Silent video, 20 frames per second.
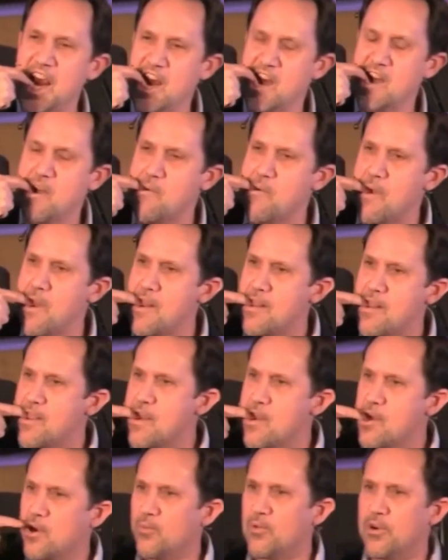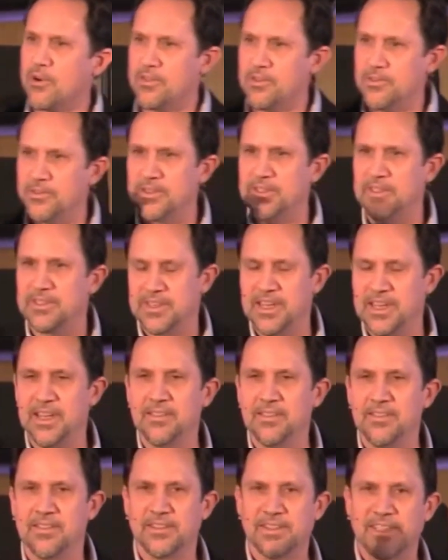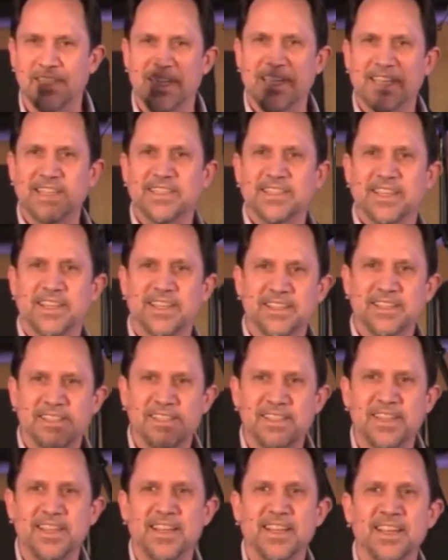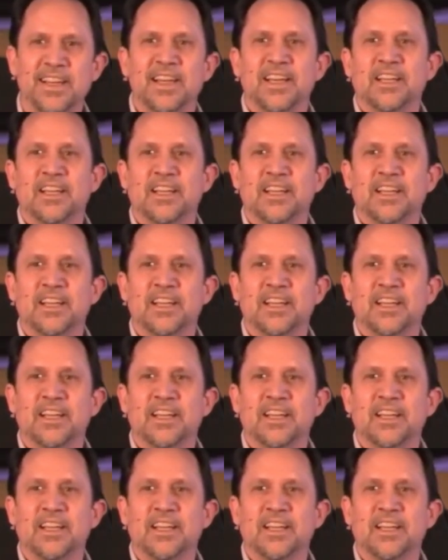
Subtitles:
and it's right there in one of those teeth that's easy to see.